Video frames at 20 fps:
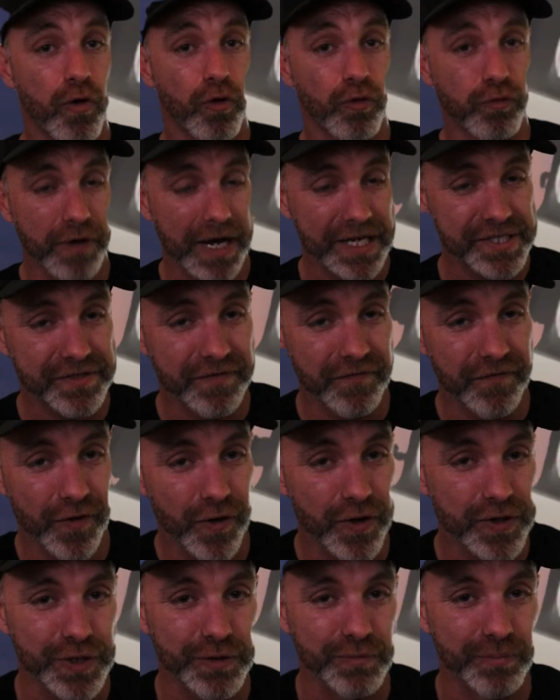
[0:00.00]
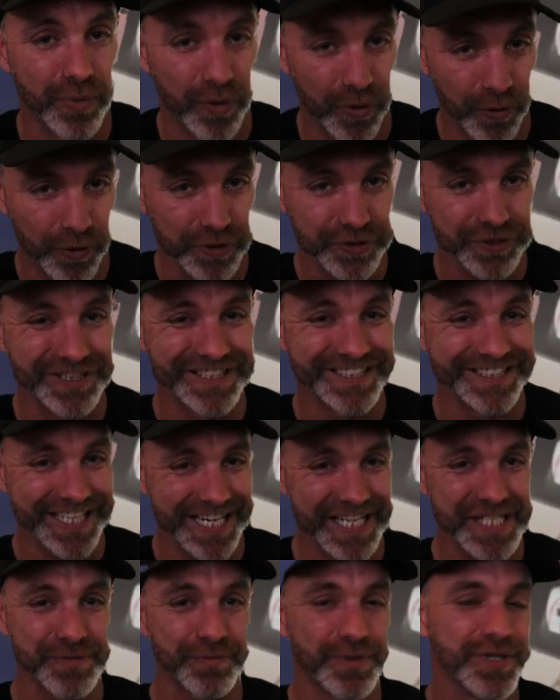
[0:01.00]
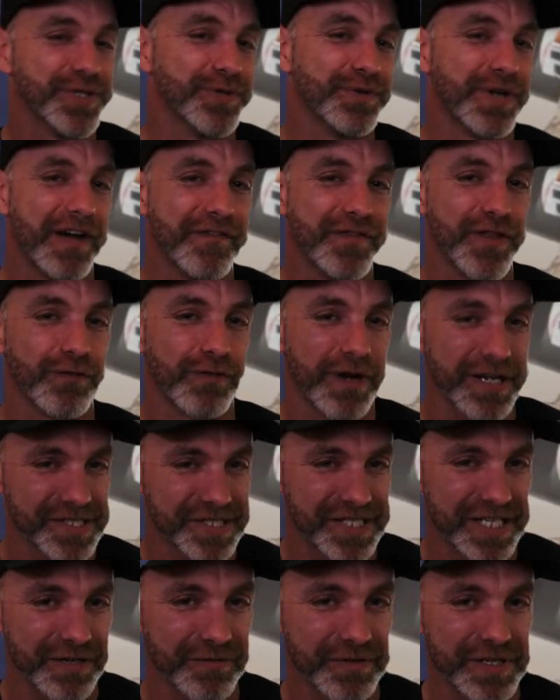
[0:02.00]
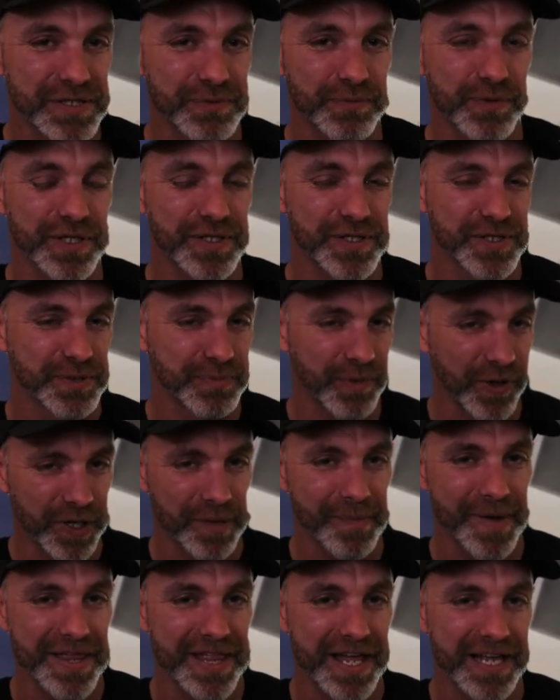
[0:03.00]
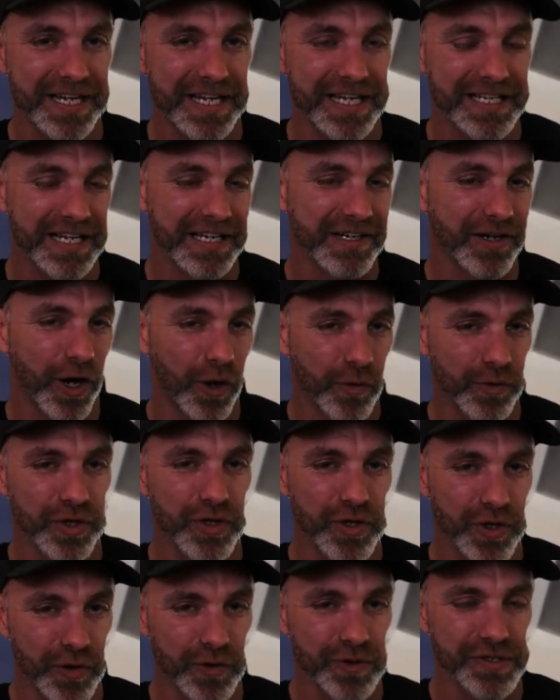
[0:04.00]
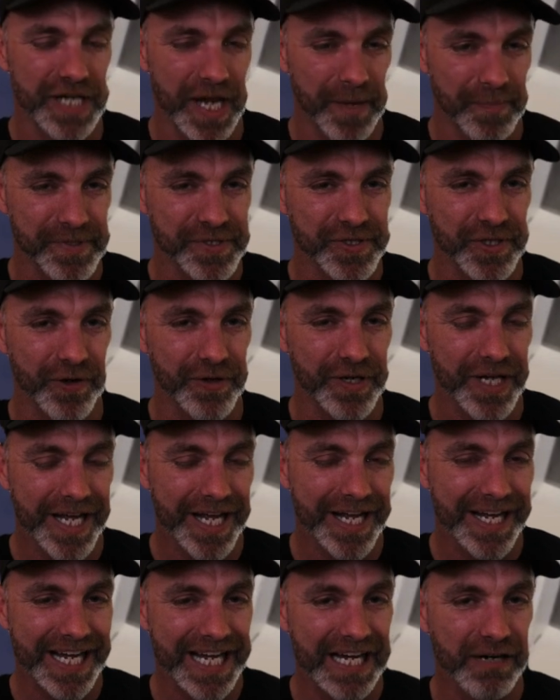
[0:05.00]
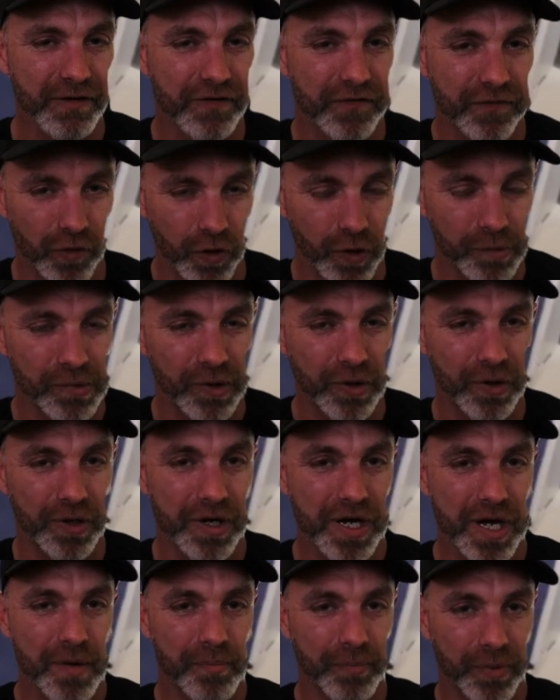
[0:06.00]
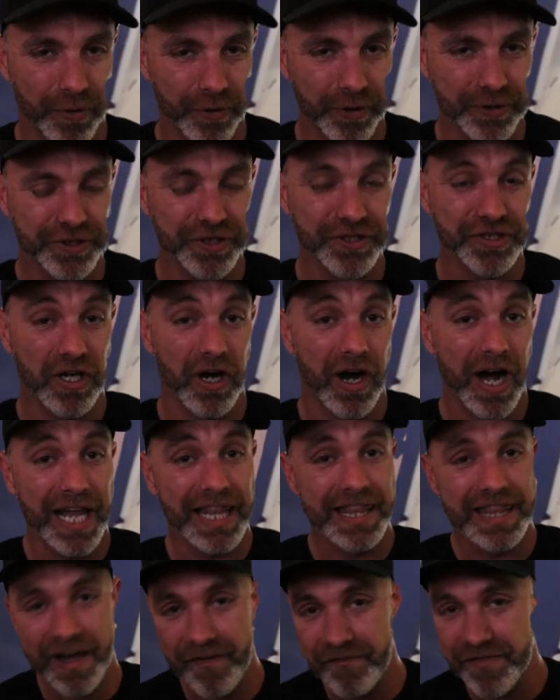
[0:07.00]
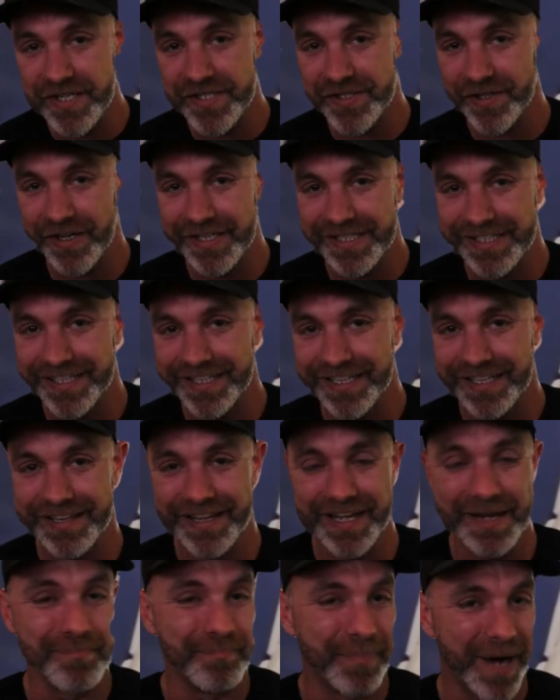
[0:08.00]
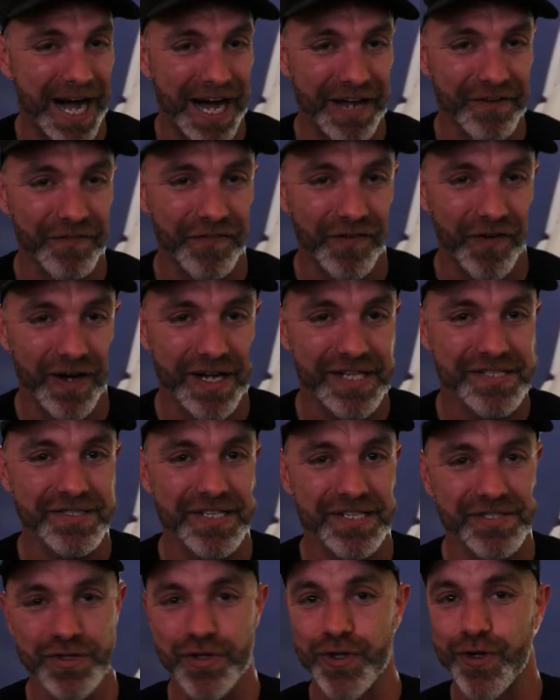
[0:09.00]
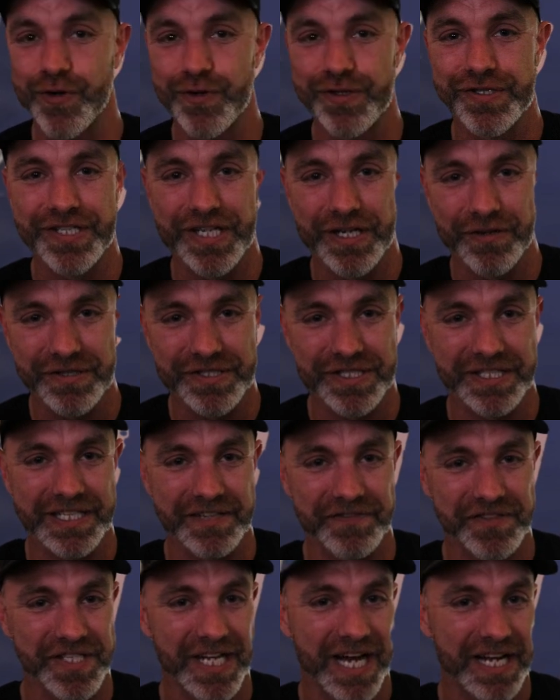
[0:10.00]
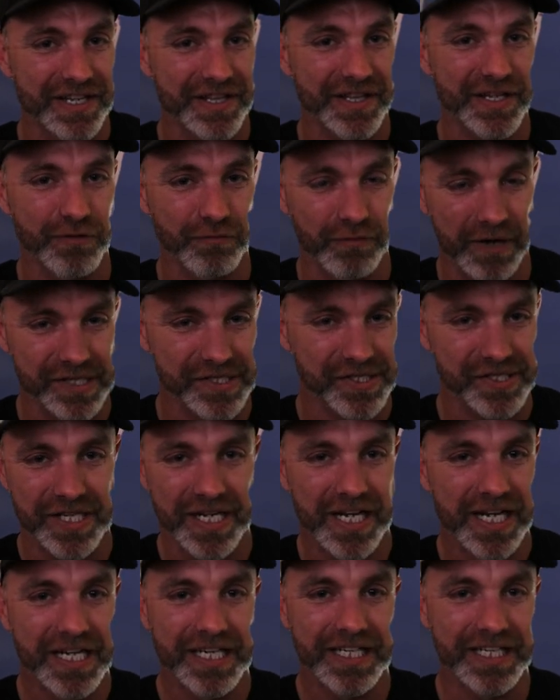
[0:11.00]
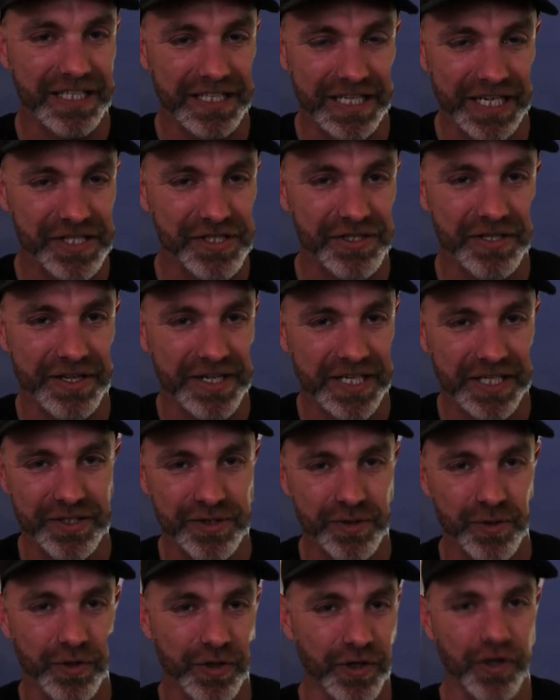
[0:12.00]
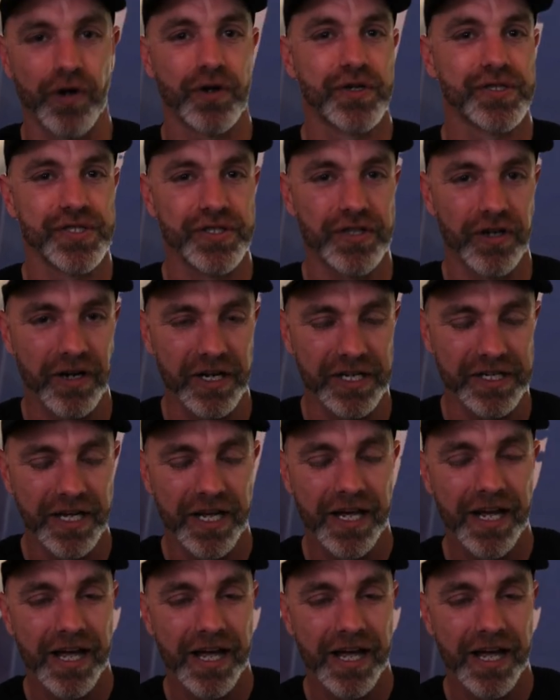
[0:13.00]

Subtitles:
Rust version Porsches. Yes, we do have the Rust series. We spoke about that in an older news episode. Here are 4 more Porsches. I love this idea. They're barn finds. It's a new series that they've started, the Rust collection. I think it's called the Oxidide.